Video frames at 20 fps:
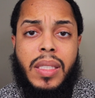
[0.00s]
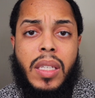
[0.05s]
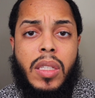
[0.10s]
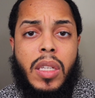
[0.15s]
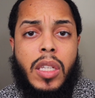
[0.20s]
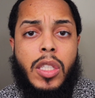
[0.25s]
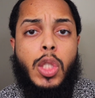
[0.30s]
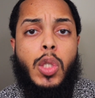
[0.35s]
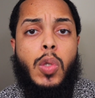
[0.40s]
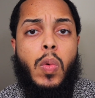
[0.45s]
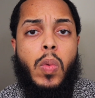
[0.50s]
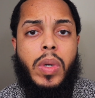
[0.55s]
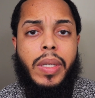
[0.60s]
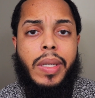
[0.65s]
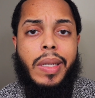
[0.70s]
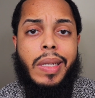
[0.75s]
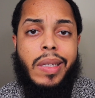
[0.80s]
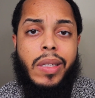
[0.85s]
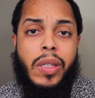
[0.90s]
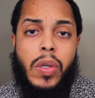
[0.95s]
thing that you
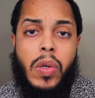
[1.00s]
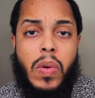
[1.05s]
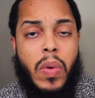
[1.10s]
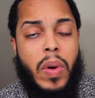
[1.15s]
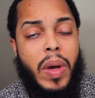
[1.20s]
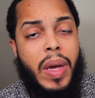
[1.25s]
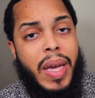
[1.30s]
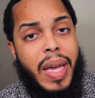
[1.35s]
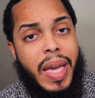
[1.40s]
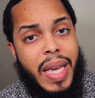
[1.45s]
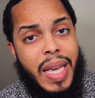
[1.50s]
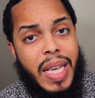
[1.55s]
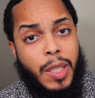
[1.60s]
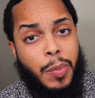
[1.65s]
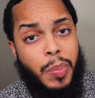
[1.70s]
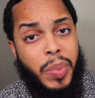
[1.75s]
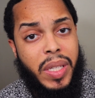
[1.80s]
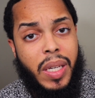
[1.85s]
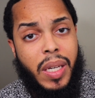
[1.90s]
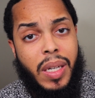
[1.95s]
want to do
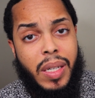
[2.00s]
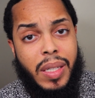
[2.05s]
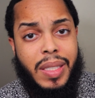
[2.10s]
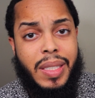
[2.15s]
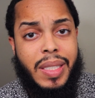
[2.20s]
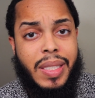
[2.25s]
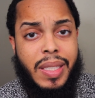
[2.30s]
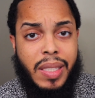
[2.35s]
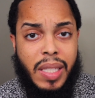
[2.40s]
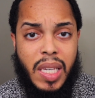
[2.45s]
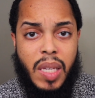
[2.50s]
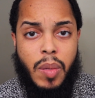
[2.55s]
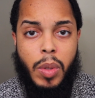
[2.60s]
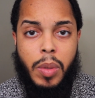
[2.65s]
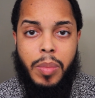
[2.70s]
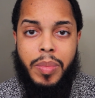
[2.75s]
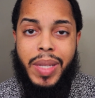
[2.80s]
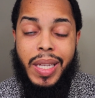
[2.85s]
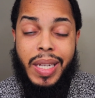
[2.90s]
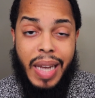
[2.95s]
is, because the
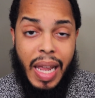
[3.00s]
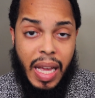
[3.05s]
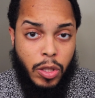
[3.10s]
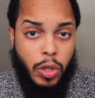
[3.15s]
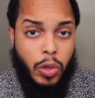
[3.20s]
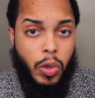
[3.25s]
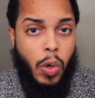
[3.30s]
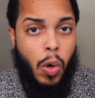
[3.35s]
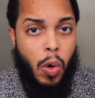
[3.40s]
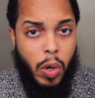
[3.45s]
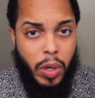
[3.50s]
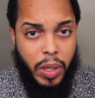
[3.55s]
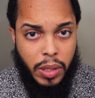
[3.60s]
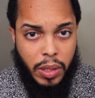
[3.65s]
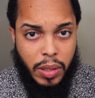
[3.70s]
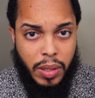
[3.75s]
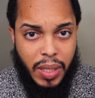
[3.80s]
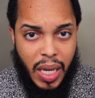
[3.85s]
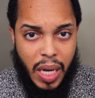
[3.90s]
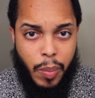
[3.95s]
sebum, the natural oil that
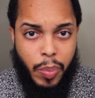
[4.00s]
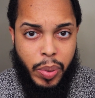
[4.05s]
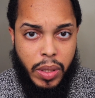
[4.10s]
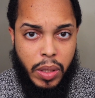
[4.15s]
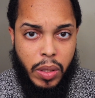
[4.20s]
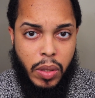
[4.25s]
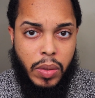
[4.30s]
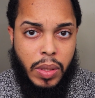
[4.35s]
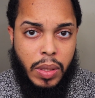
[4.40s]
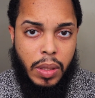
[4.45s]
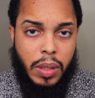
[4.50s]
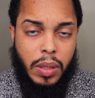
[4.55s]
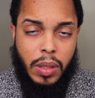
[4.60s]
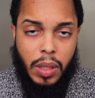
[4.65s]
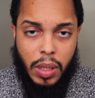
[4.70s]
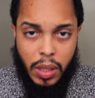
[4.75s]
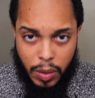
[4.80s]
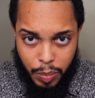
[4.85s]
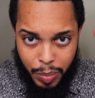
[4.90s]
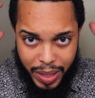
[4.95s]
your scalp
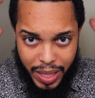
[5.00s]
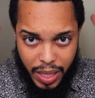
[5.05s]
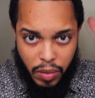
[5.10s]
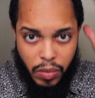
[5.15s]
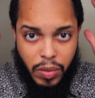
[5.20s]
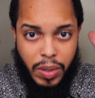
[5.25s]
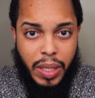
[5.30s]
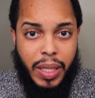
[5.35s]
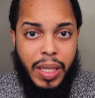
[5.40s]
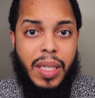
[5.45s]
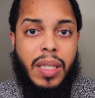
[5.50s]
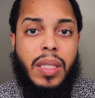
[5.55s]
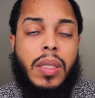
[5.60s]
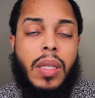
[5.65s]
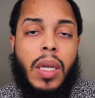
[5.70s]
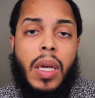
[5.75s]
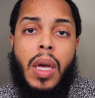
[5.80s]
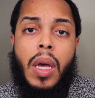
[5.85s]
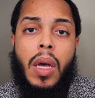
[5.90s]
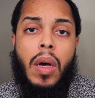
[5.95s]
produces, is being
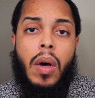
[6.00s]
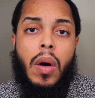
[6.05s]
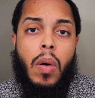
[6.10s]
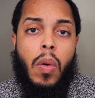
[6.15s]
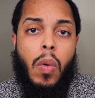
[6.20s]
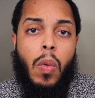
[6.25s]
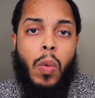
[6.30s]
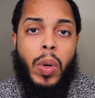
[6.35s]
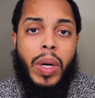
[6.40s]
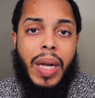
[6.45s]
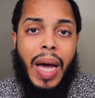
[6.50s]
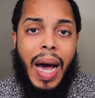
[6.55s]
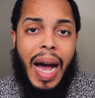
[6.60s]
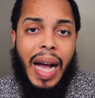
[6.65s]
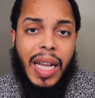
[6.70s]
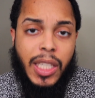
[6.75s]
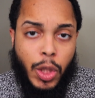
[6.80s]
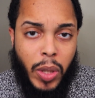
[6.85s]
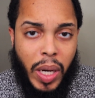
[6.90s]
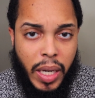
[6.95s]
released, what
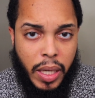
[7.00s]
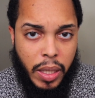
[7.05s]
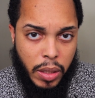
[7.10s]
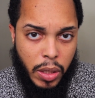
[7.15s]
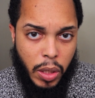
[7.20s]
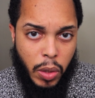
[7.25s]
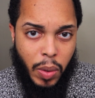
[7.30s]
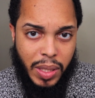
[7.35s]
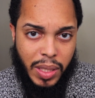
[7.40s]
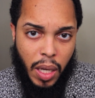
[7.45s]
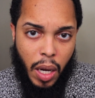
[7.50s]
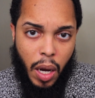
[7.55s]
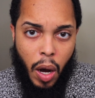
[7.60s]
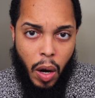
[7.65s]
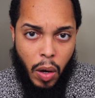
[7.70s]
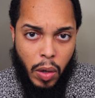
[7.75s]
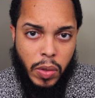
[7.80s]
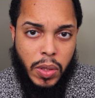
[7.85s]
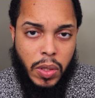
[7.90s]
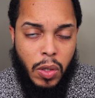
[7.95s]
I try to do is I
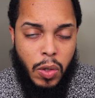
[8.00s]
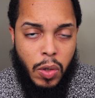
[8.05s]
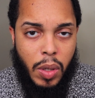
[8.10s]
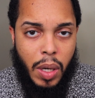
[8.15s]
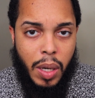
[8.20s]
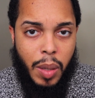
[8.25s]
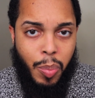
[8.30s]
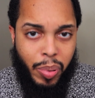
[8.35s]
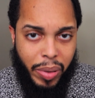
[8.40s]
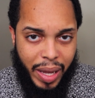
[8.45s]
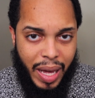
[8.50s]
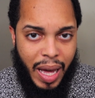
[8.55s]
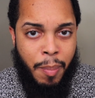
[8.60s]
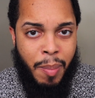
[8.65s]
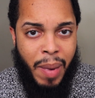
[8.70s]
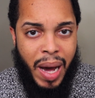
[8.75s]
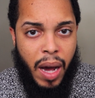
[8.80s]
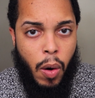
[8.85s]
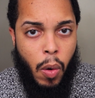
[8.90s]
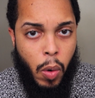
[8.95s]
also apply
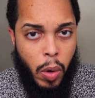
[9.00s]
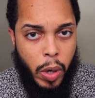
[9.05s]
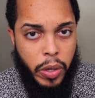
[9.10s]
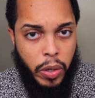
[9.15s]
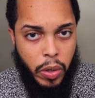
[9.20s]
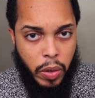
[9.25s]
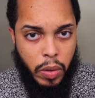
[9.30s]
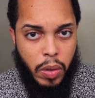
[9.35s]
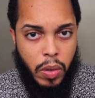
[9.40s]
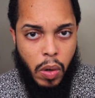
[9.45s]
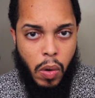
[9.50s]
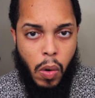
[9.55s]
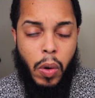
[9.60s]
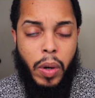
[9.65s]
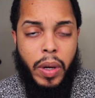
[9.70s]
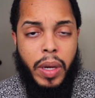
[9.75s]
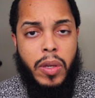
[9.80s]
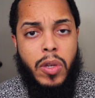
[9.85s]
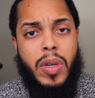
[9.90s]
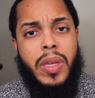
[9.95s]
my oil,
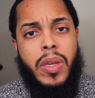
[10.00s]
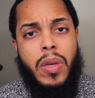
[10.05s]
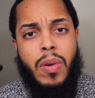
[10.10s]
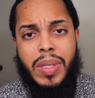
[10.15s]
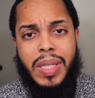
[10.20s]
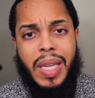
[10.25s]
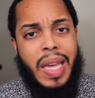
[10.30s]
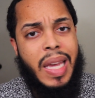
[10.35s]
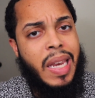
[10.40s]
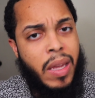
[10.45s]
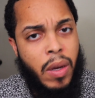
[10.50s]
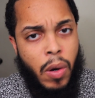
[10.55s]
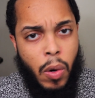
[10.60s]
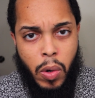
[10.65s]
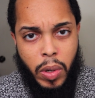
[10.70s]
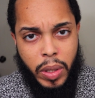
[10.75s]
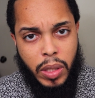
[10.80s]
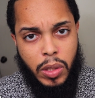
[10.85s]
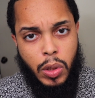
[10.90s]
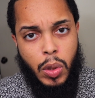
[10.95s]
or you can use any
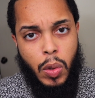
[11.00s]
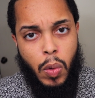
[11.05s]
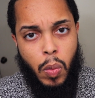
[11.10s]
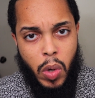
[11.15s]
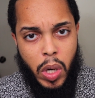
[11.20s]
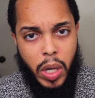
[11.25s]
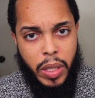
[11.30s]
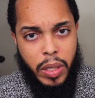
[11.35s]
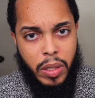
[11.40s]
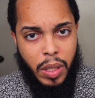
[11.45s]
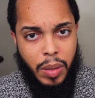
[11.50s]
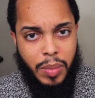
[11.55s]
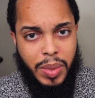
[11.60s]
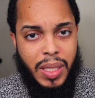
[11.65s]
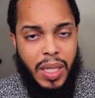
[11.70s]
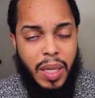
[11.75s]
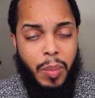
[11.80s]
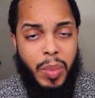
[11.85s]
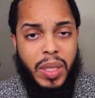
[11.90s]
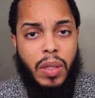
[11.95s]
oil that you want, you know what I'm
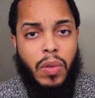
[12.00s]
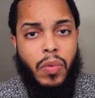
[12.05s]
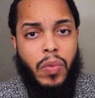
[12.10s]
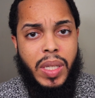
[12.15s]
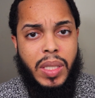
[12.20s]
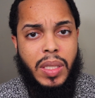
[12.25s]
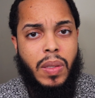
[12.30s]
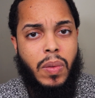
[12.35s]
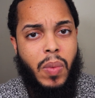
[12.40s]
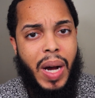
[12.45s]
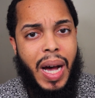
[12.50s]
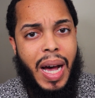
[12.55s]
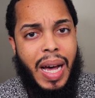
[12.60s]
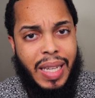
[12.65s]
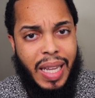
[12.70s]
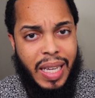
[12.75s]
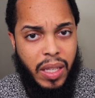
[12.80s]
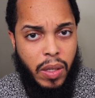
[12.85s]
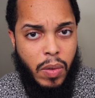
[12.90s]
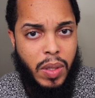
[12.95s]
saying? But the reason why
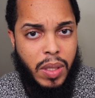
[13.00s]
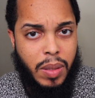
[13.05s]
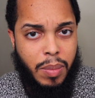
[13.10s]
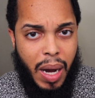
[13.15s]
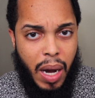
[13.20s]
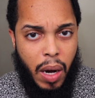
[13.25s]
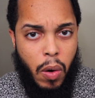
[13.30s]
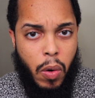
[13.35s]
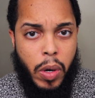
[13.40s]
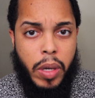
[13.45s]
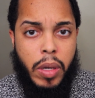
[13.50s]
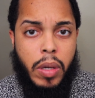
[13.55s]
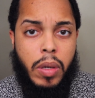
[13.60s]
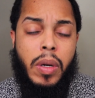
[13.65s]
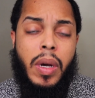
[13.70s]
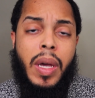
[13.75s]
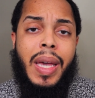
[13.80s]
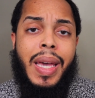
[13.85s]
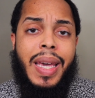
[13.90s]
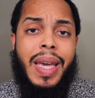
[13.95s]
I like using my oil